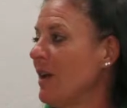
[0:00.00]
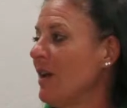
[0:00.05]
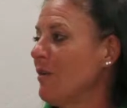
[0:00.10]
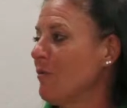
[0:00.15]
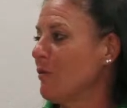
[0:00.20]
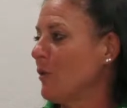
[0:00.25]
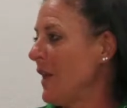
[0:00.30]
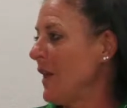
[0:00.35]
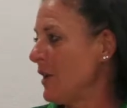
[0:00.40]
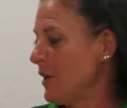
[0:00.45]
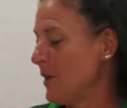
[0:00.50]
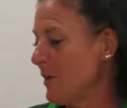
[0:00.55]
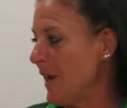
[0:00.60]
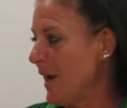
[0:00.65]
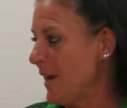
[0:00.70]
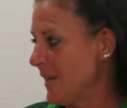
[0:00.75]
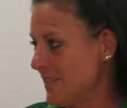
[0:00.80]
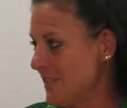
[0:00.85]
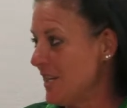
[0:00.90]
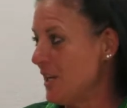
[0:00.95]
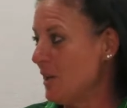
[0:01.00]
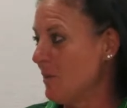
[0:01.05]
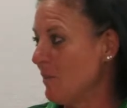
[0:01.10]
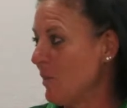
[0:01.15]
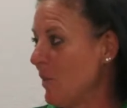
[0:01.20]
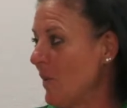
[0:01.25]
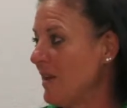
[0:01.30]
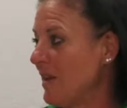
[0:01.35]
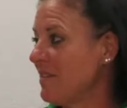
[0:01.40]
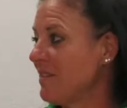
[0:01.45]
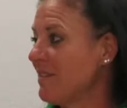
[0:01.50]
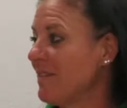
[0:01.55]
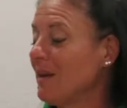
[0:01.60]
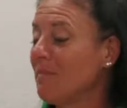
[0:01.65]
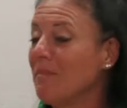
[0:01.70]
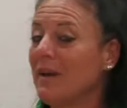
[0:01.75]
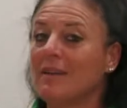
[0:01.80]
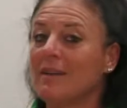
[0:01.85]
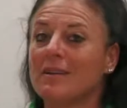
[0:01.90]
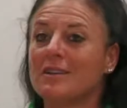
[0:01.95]
for the under 19 boys, they
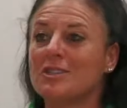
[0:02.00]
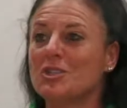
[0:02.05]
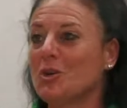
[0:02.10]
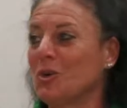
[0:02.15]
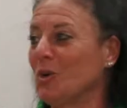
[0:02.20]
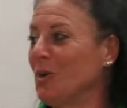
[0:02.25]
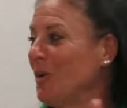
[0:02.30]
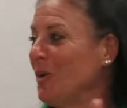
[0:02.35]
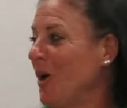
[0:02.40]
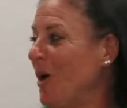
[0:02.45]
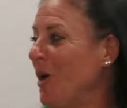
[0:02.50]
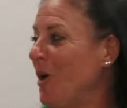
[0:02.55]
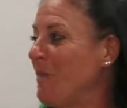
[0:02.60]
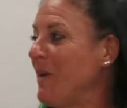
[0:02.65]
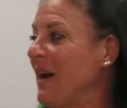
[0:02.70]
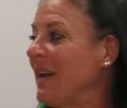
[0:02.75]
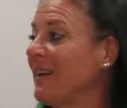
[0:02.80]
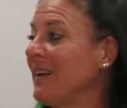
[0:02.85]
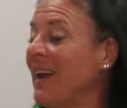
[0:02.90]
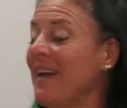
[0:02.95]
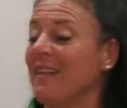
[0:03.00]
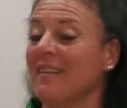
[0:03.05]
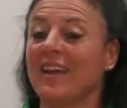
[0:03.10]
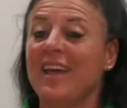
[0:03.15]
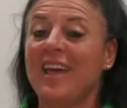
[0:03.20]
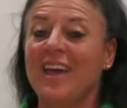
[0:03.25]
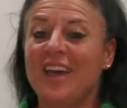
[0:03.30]
make such a hoo-ha about it, and